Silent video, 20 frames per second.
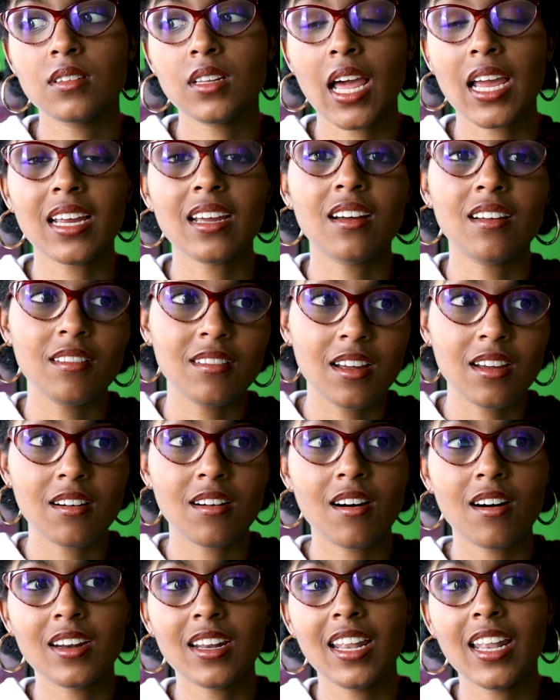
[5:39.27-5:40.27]
like
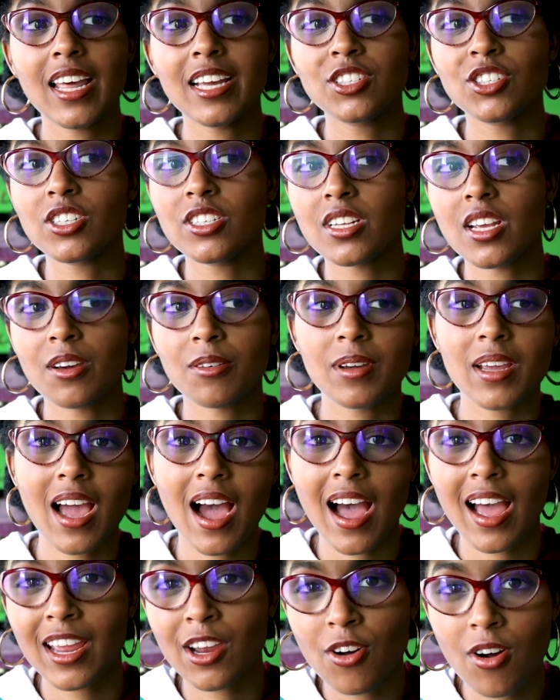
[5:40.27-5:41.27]
on
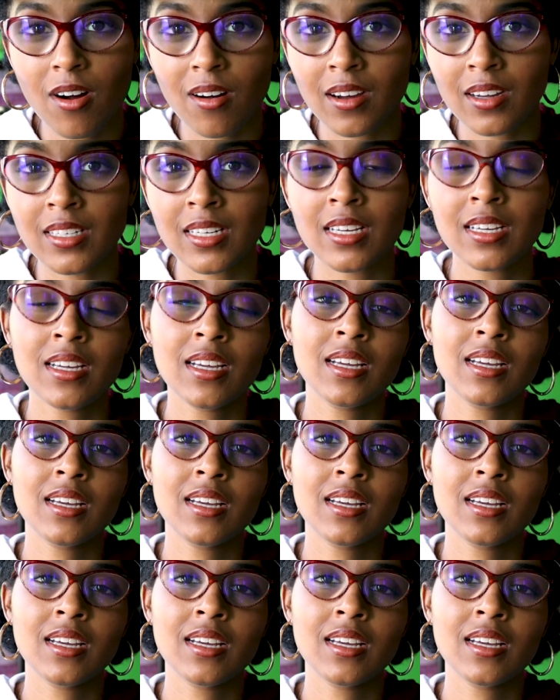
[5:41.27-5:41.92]
legendary icon